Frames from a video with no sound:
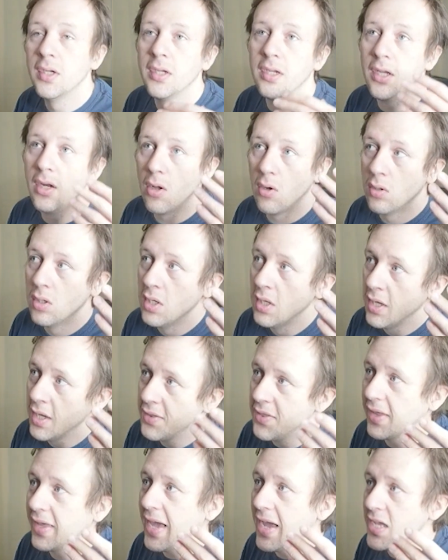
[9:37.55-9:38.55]
you know, in
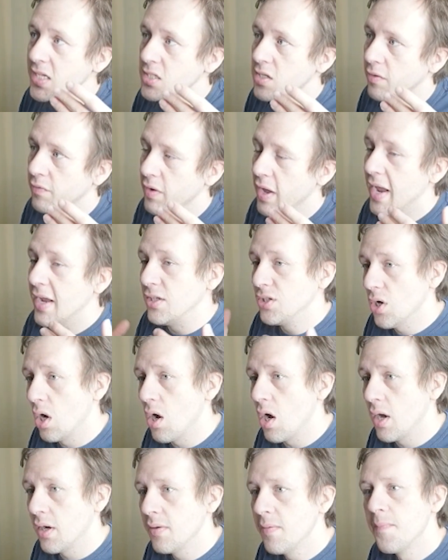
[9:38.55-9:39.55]
the case of a
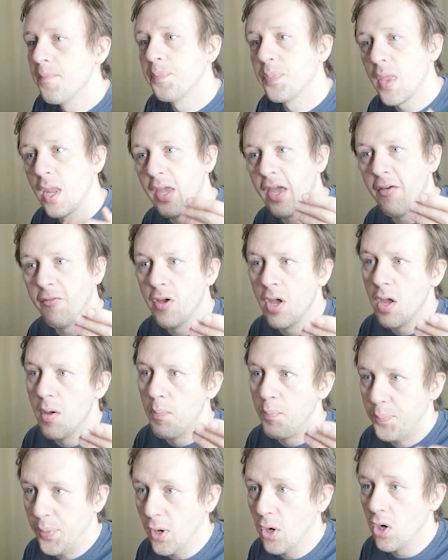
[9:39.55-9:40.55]
Dawn, you have
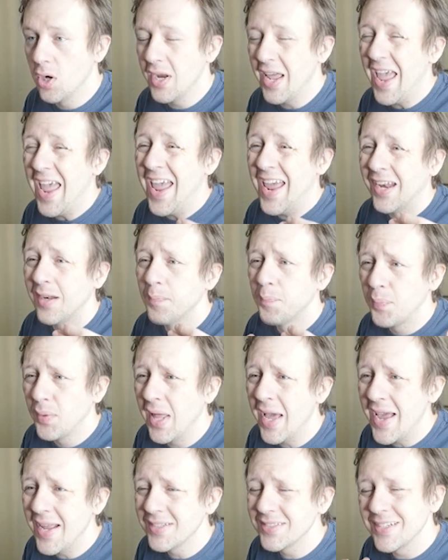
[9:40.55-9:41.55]
bird and
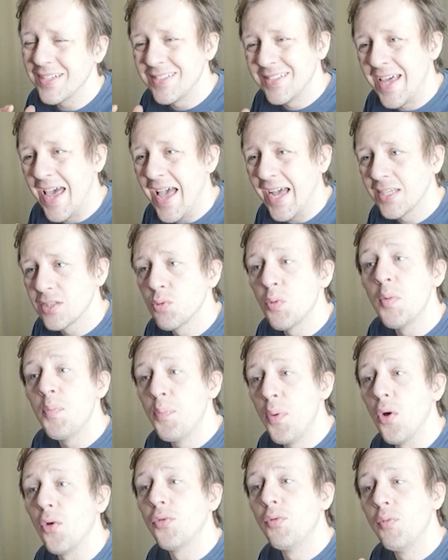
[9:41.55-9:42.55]
plant attacks would
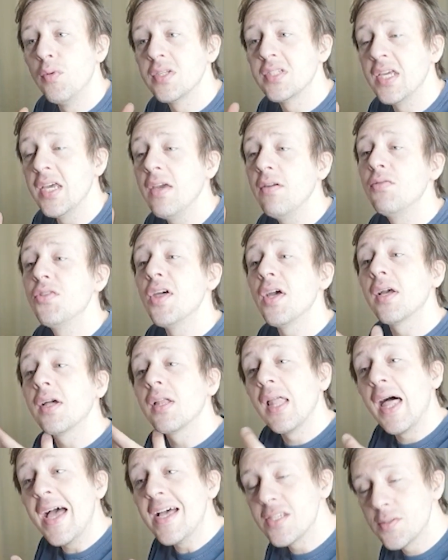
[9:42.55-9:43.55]
both receive the
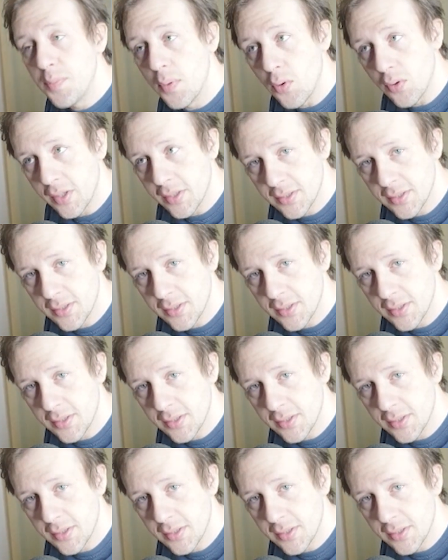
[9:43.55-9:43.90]
class bonus.